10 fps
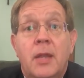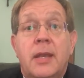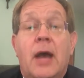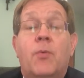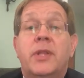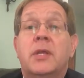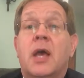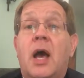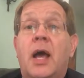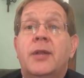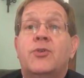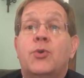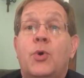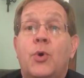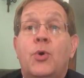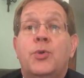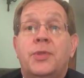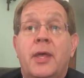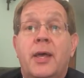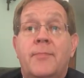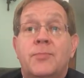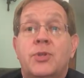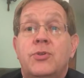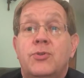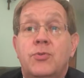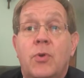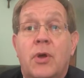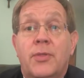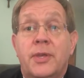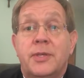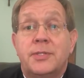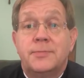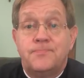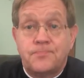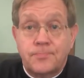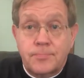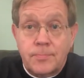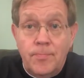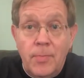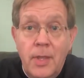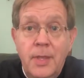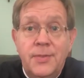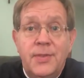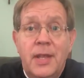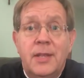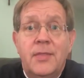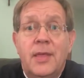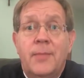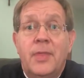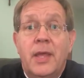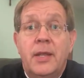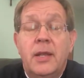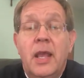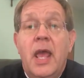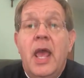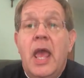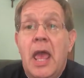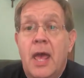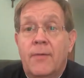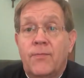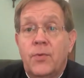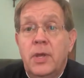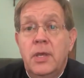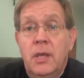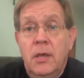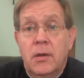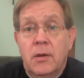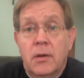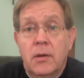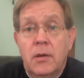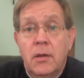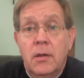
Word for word: Now, when God told them to do all this, he said to them then, Every year,